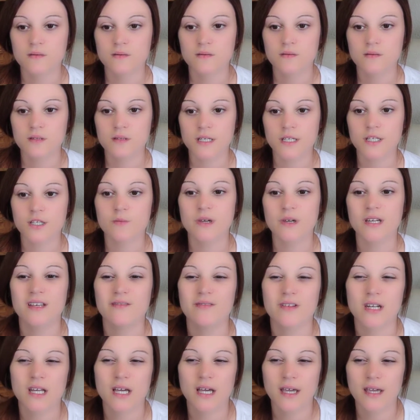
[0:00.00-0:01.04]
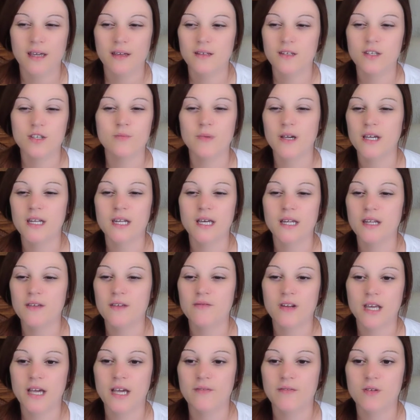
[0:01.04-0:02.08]
like you might even not you might not even
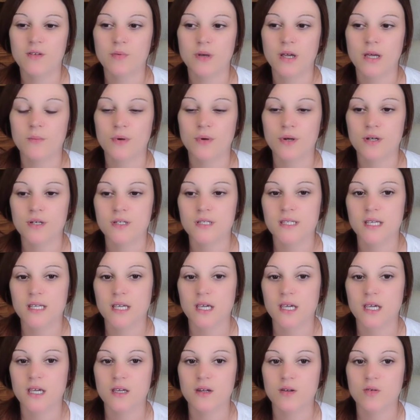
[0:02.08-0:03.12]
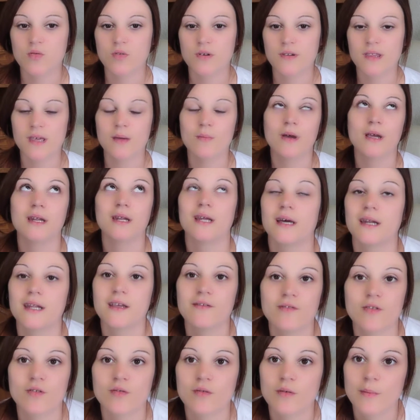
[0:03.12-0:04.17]
have the right person or they might not
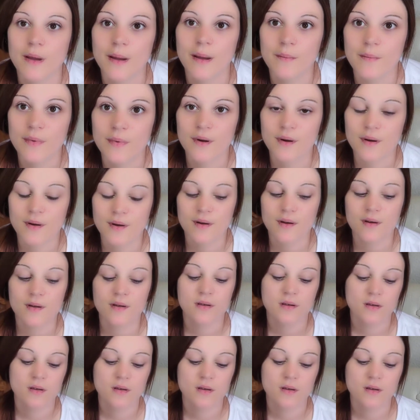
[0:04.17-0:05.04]
even remember.